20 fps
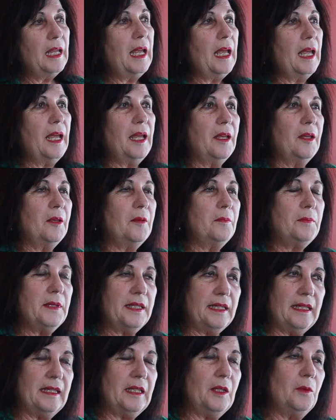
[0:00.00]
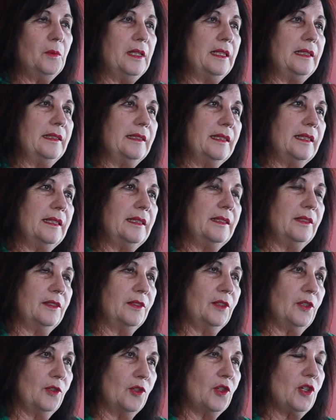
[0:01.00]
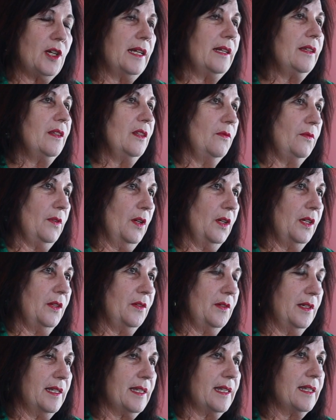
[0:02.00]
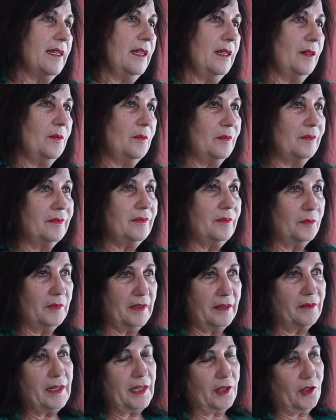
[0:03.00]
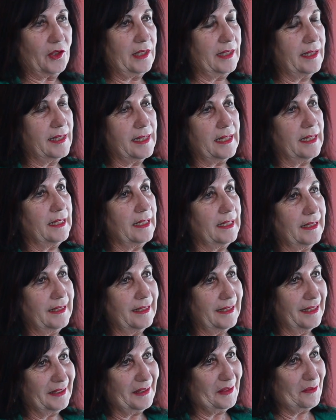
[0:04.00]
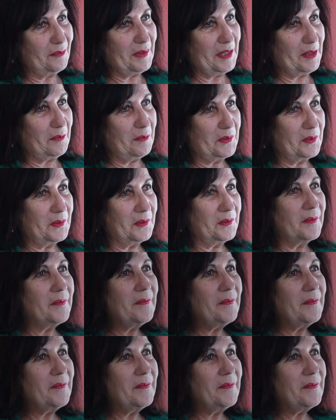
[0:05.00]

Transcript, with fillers: uh, but anyone can contract the virus, and we're actually seeing younger people